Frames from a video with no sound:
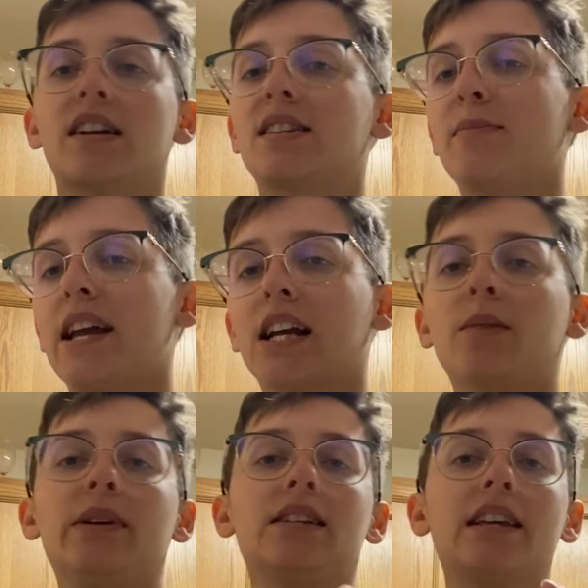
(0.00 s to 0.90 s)
it's
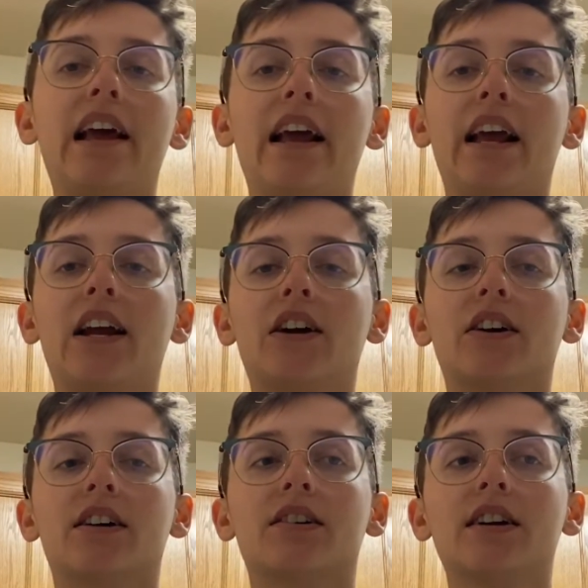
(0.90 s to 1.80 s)
makeup, it's
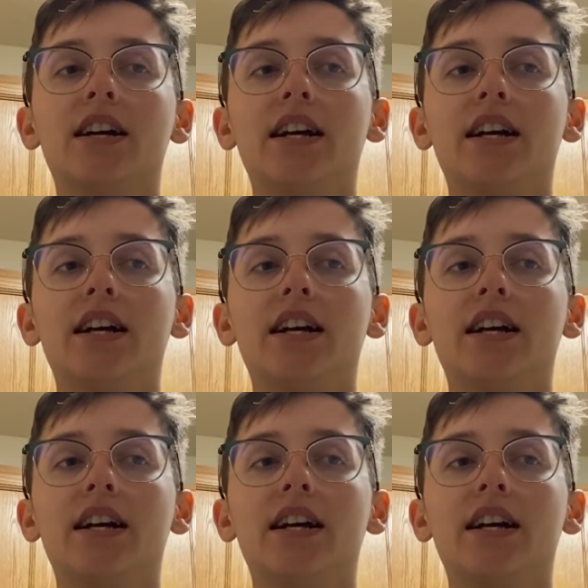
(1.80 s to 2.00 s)
hair,